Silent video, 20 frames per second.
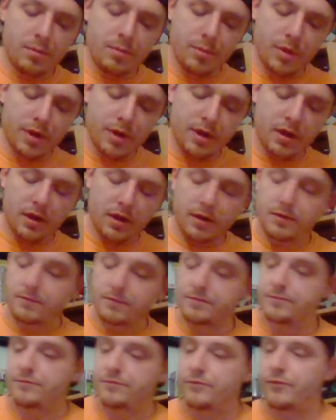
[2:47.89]
but
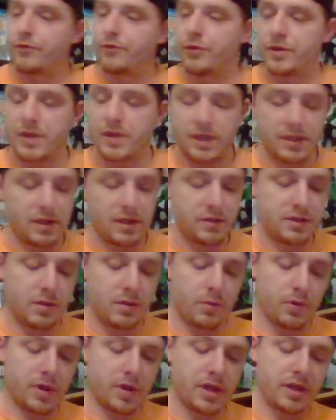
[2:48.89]
for details I
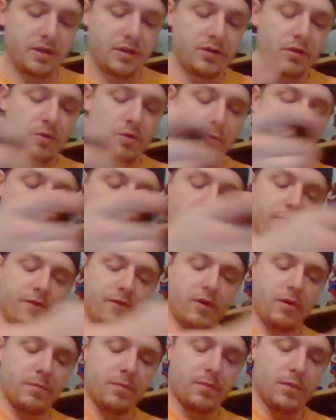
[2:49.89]
won't get into, one of
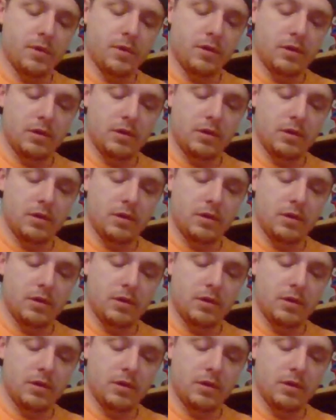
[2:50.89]
them